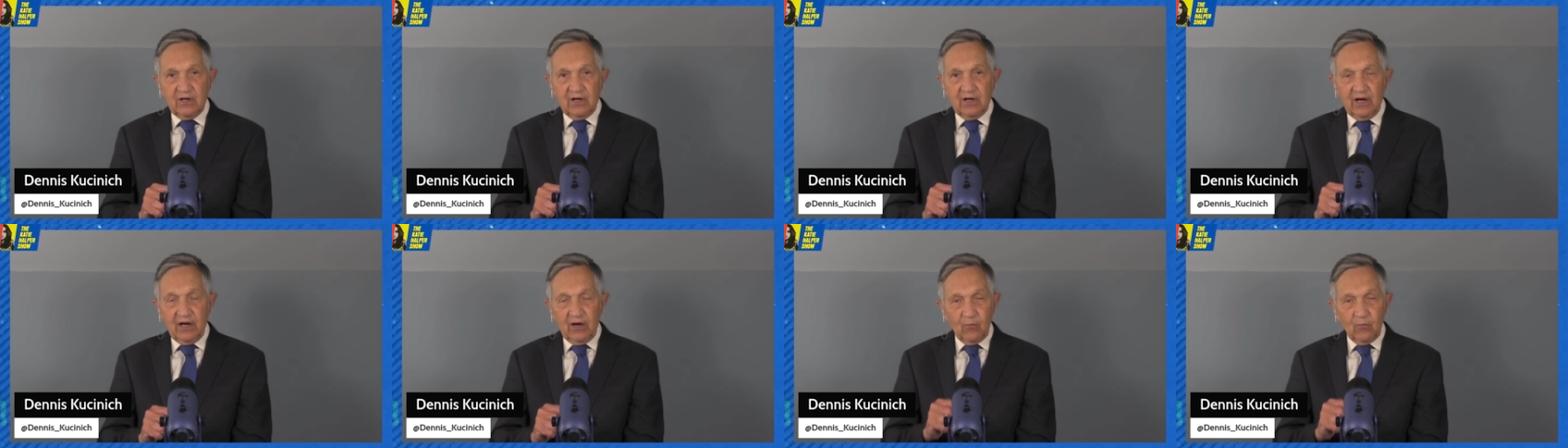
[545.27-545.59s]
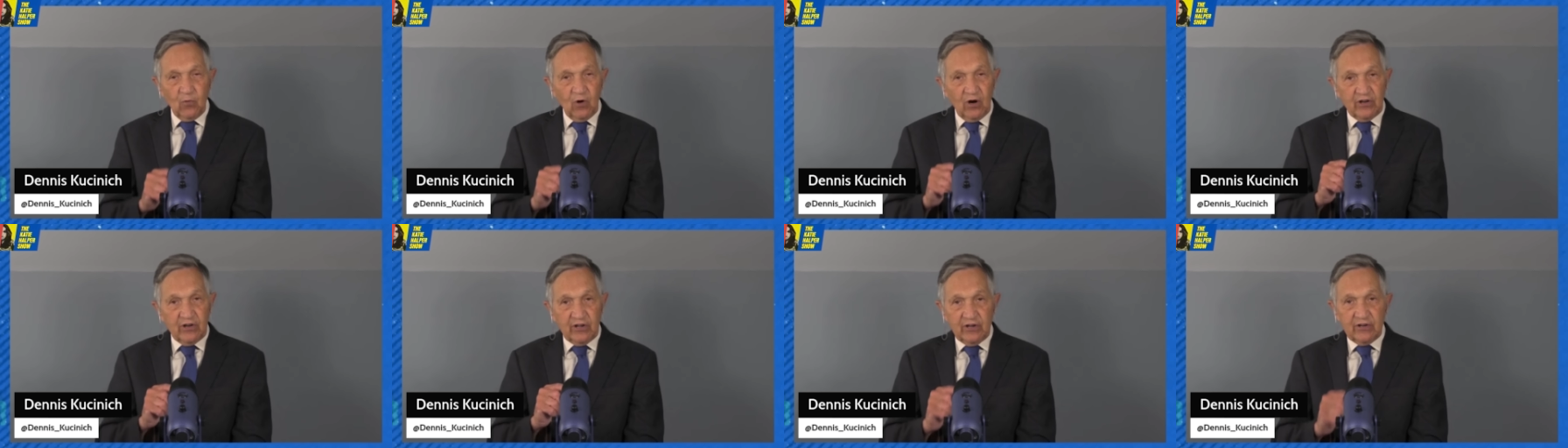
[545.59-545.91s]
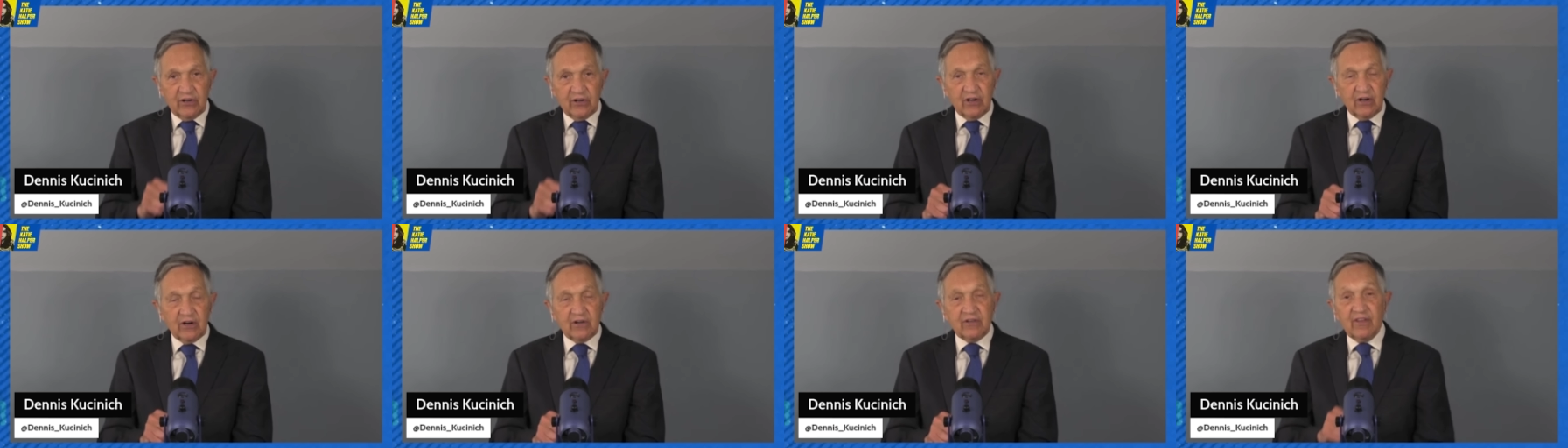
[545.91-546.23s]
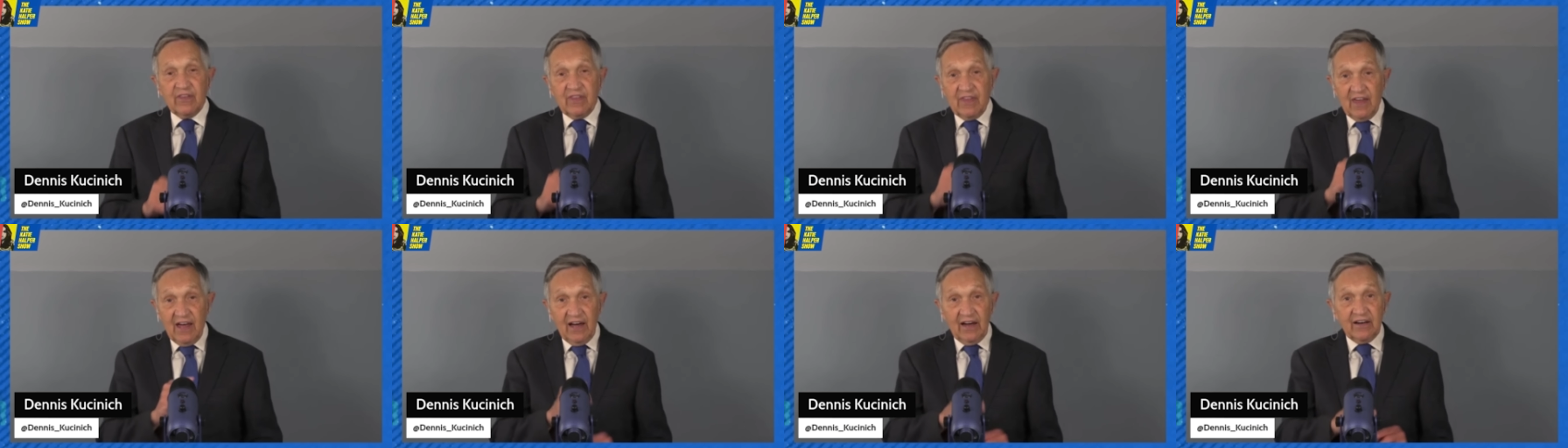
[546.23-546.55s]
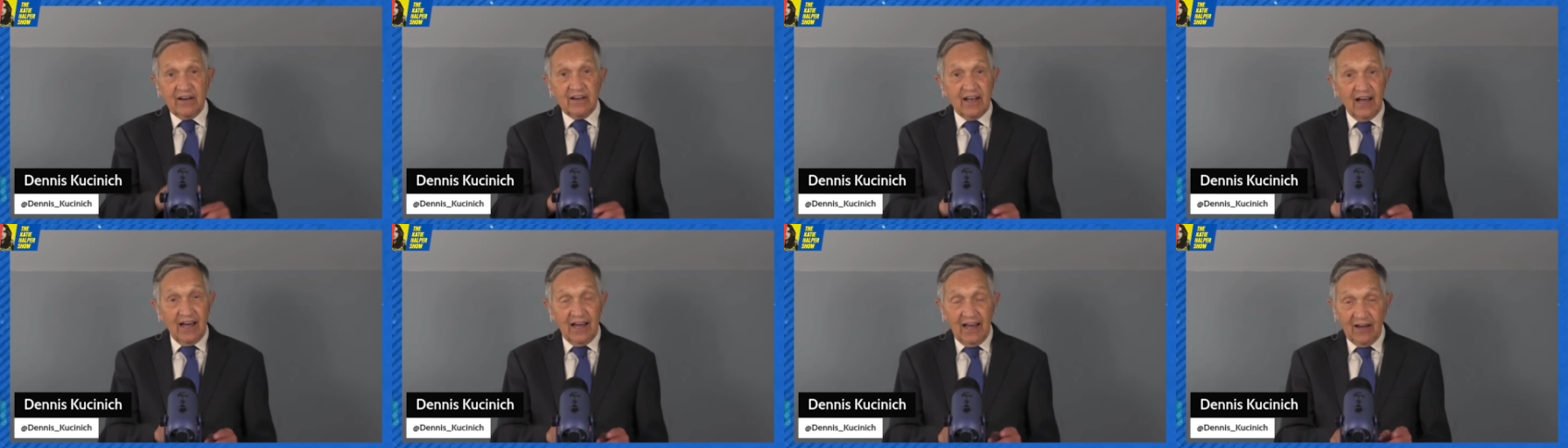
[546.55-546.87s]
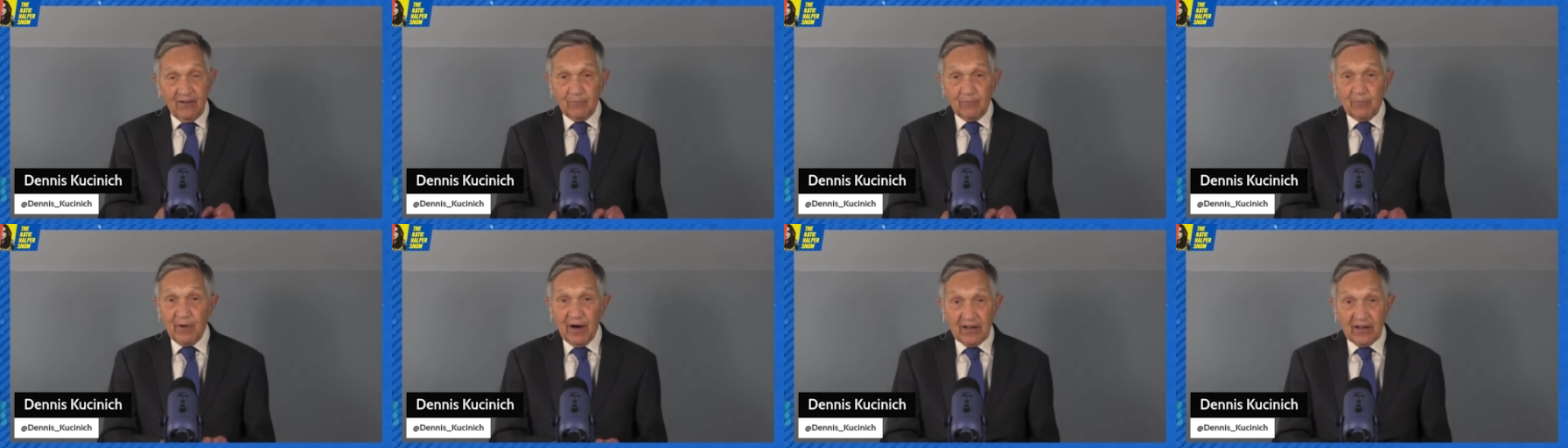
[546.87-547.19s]
And what he did then,
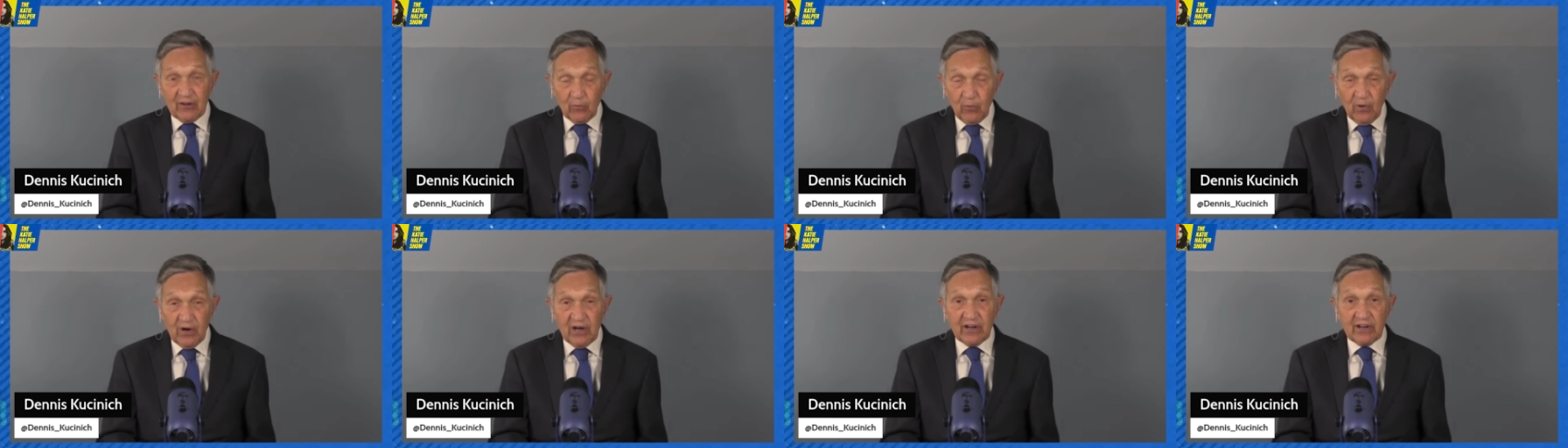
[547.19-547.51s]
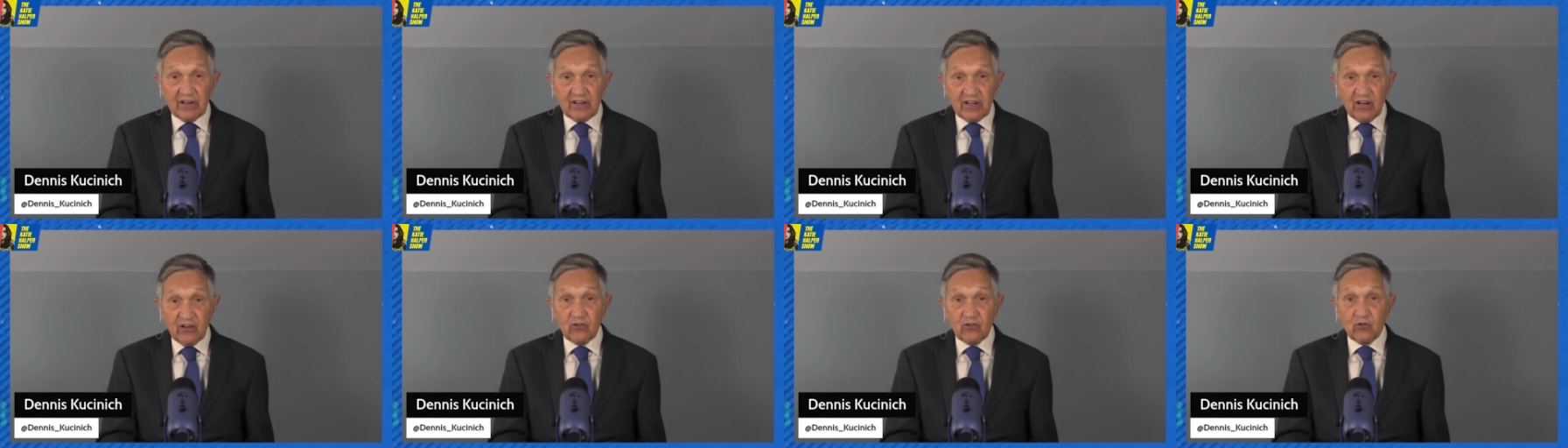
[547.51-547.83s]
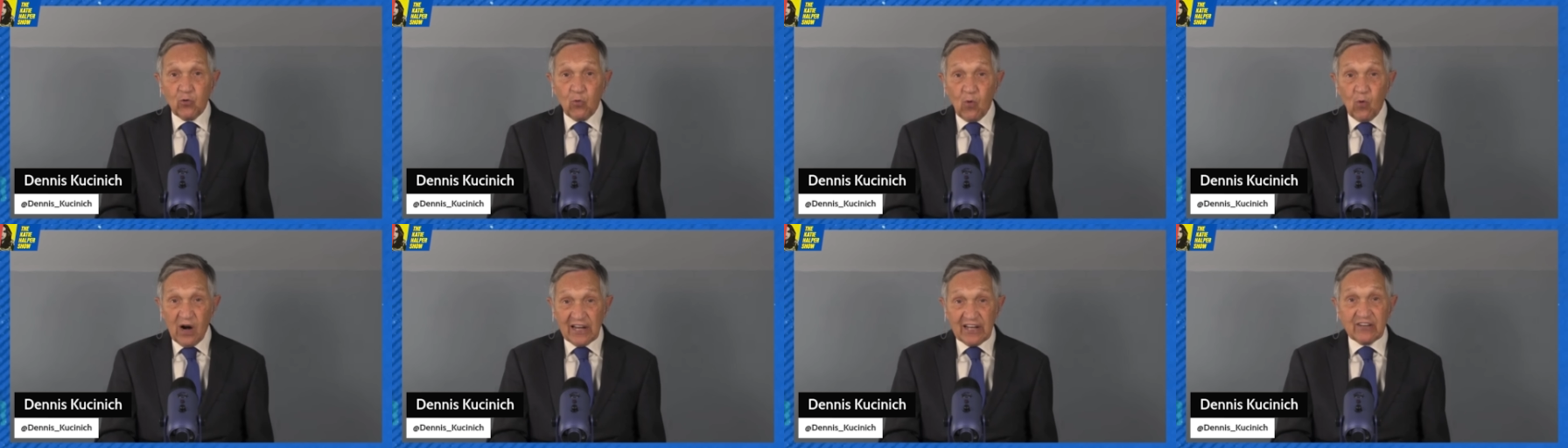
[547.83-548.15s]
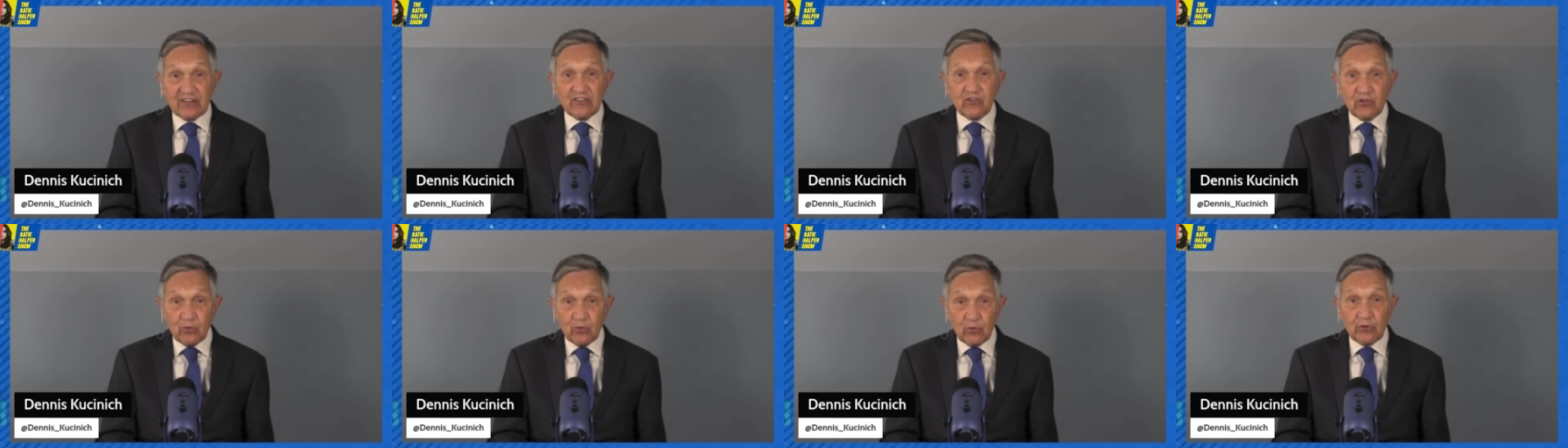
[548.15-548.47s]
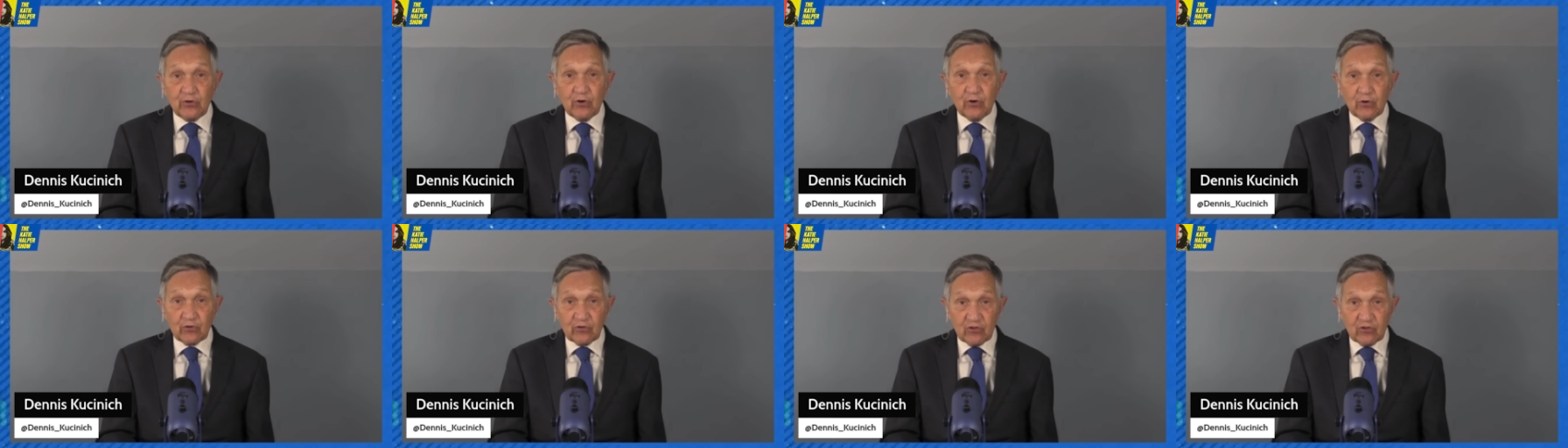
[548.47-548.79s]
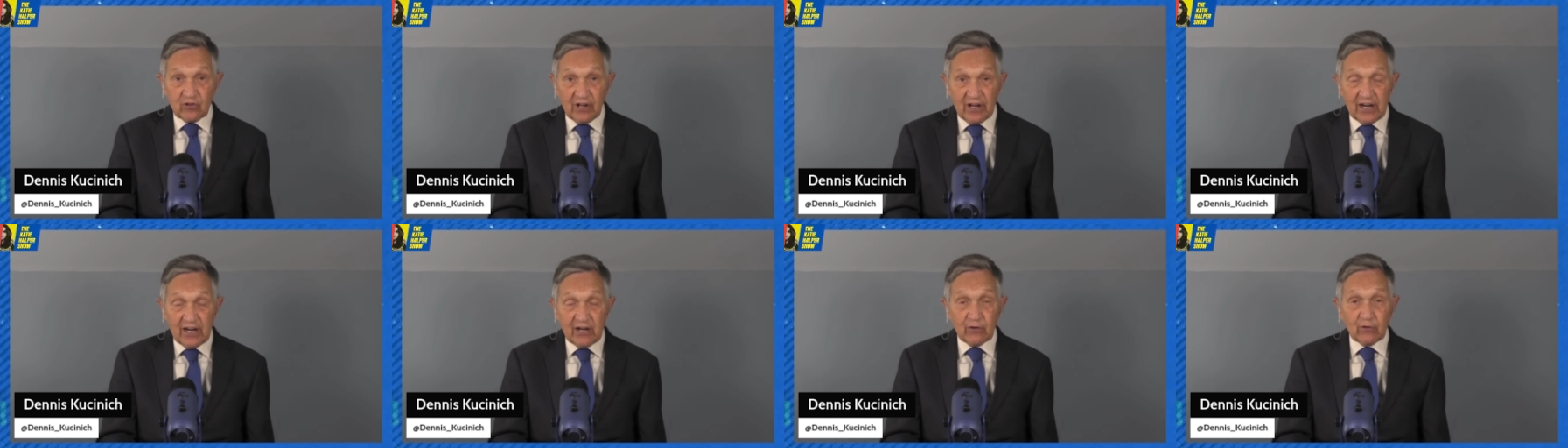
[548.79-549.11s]
and by the way, 22 years
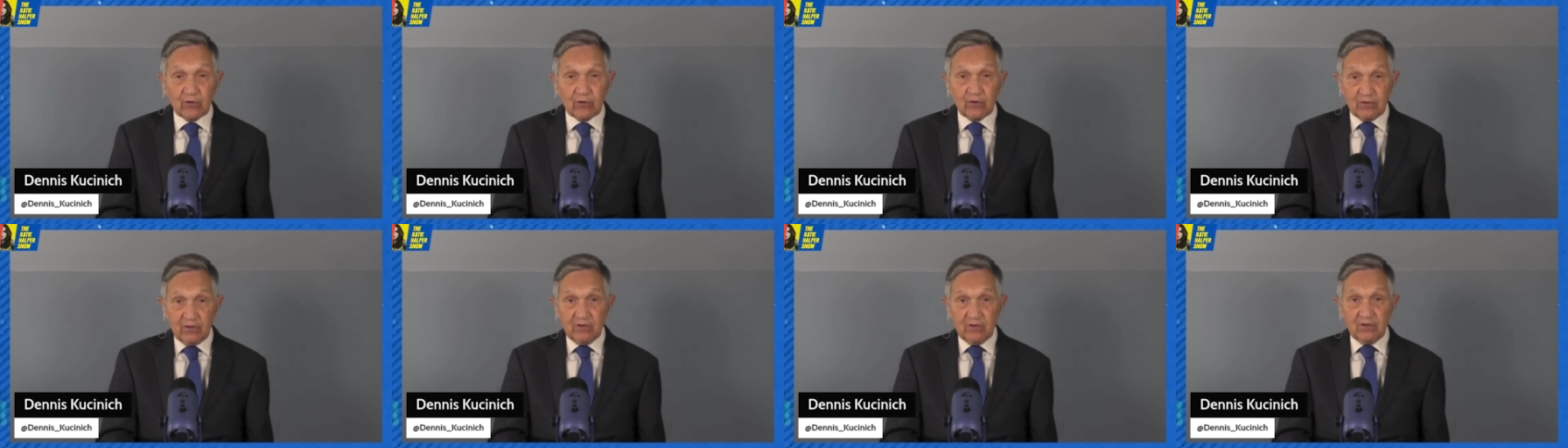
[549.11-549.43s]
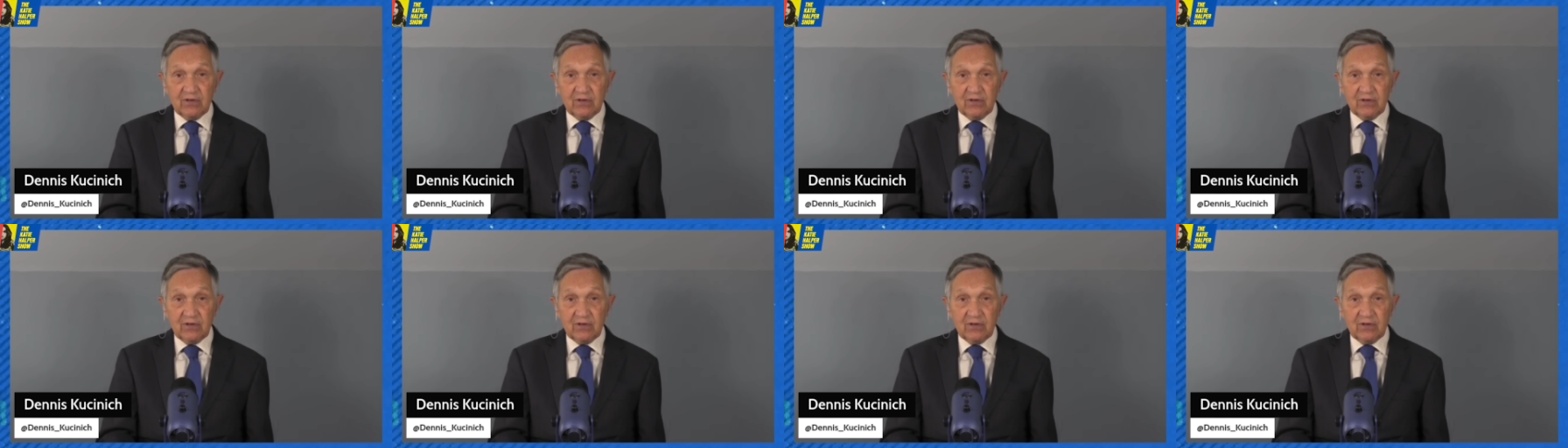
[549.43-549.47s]
later,